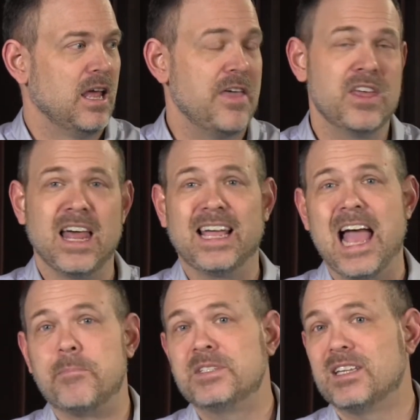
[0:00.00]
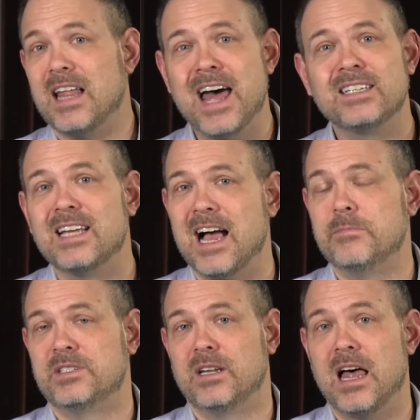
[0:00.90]
And then, like happens a lot of
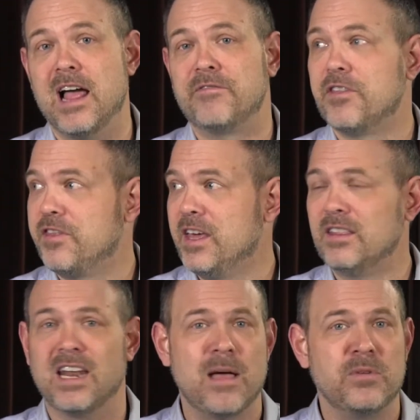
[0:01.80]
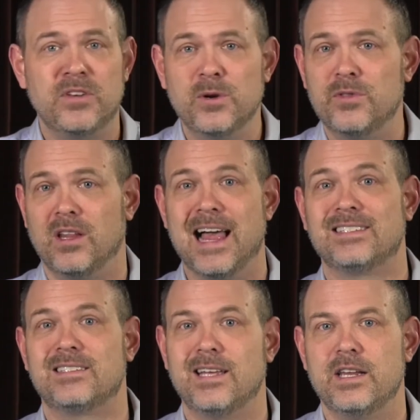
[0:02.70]
times in life, the thing that I've been doing the
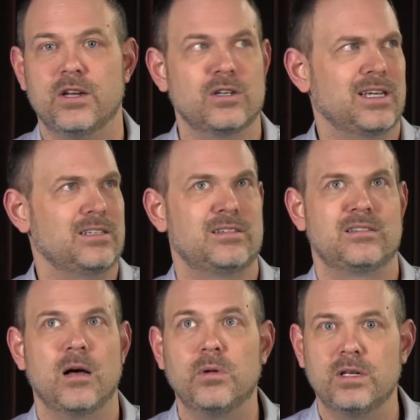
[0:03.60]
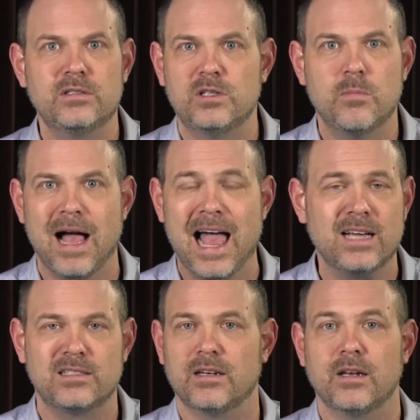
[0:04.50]
last 10 years, I just stumbled into by
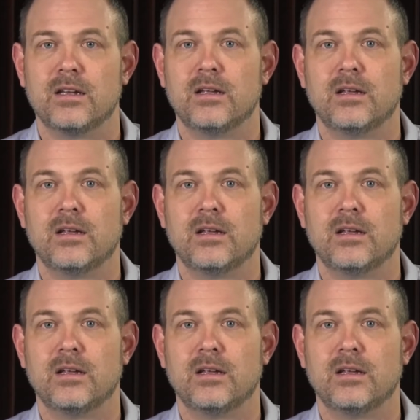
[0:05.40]
accident.